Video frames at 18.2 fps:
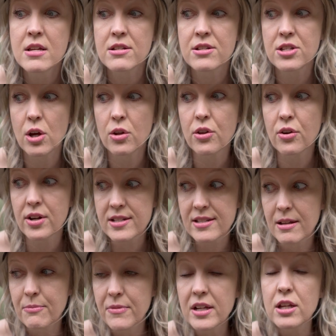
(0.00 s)
So there is
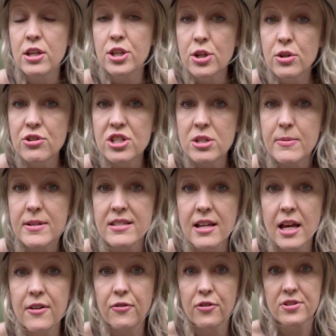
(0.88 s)
something huge to be
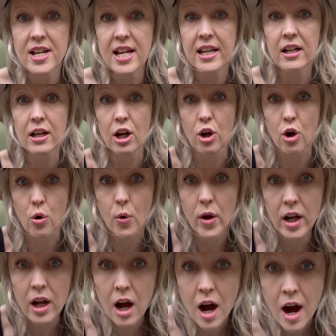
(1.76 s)
said for taking a
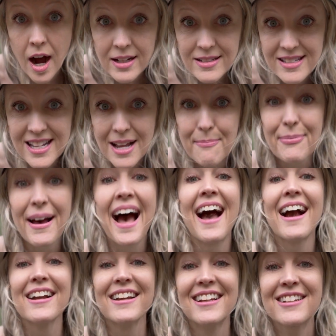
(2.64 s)
quick hot step
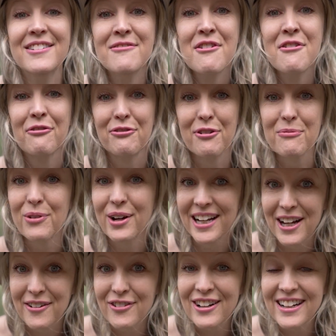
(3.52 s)
back from
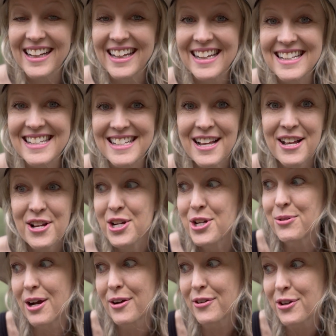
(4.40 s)
whatever it is,
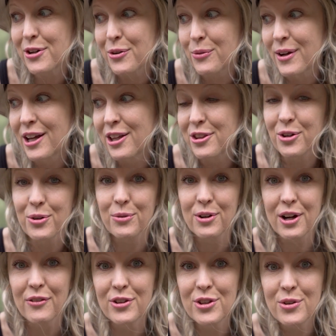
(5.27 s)
whoever you're with or
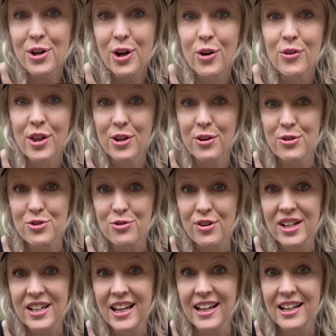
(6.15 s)
wherever you go that you're
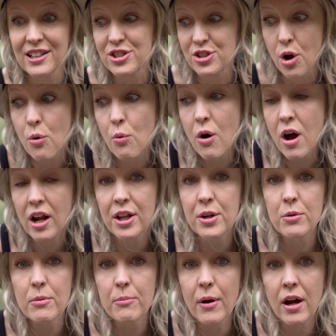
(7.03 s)
drinking. Don't walk
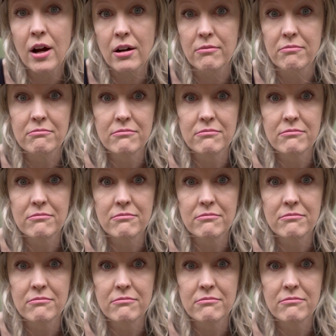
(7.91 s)
into a bar.